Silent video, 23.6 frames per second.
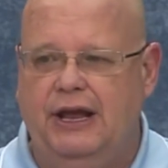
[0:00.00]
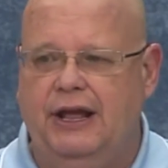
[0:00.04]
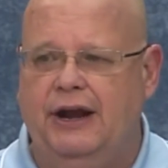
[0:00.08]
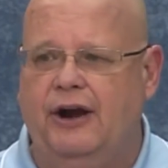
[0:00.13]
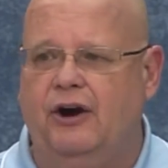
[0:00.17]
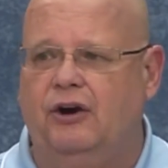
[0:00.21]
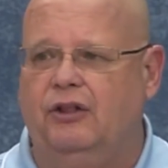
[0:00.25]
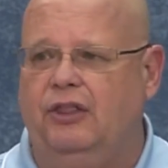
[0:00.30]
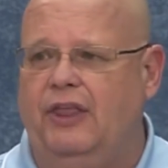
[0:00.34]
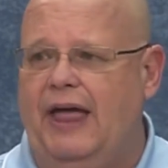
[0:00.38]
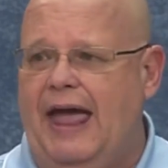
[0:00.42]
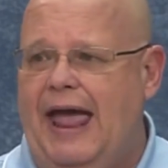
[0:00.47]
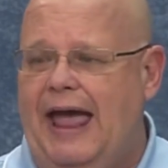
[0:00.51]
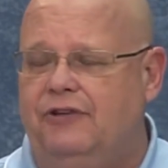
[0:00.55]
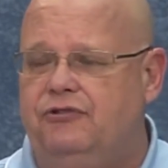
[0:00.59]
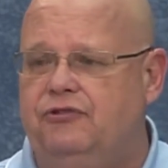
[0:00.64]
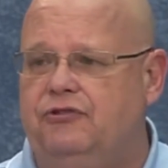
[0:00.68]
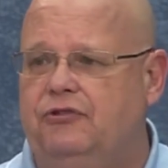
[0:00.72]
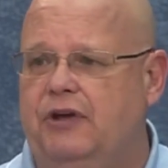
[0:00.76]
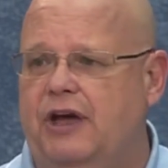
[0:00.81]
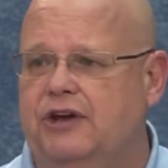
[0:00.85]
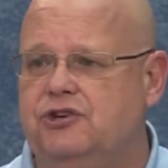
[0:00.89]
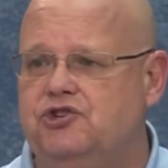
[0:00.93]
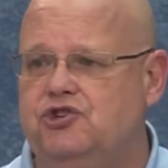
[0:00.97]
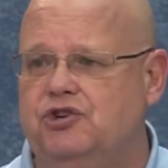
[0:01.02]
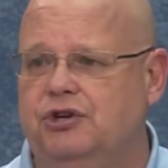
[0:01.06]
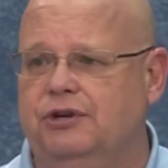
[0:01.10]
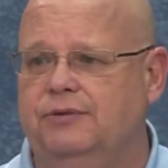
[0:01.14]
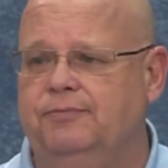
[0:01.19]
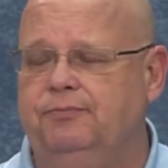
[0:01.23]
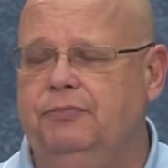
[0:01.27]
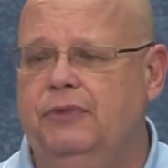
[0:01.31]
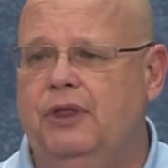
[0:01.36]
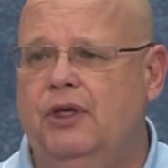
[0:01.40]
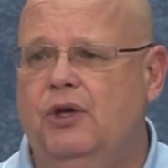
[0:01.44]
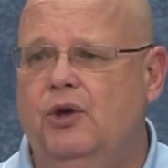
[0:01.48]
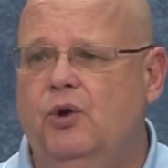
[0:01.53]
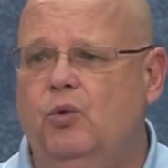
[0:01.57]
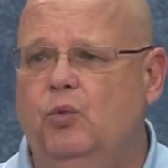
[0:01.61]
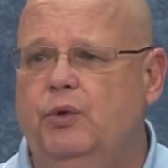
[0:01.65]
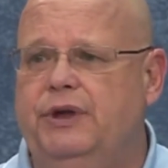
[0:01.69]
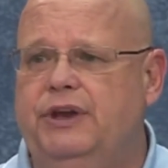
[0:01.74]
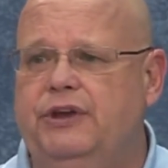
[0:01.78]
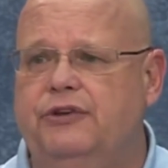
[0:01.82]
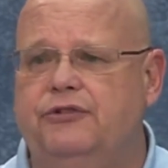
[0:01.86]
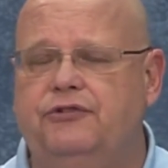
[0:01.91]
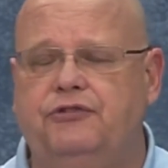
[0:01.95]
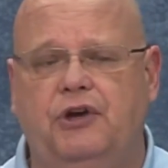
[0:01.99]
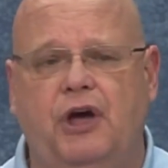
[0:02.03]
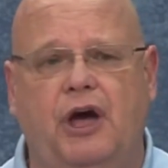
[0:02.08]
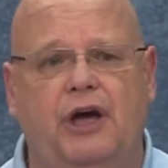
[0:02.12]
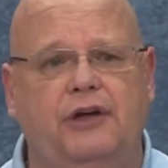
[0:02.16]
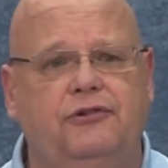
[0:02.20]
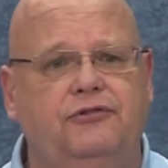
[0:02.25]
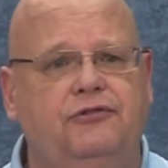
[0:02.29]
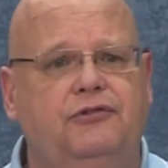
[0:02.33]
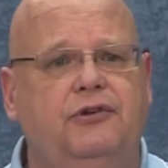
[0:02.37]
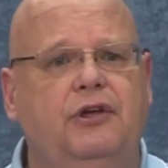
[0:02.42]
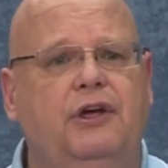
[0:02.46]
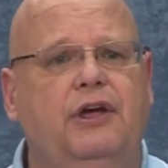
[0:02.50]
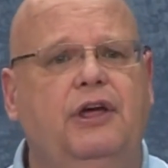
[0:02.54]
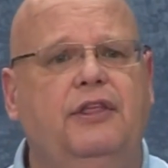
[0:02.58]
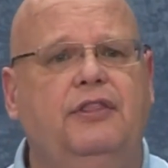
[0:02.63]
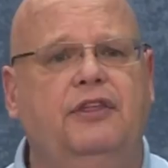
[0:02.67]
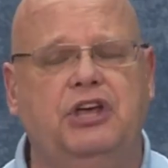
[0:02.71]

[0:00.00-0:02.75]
In our last session, we discussed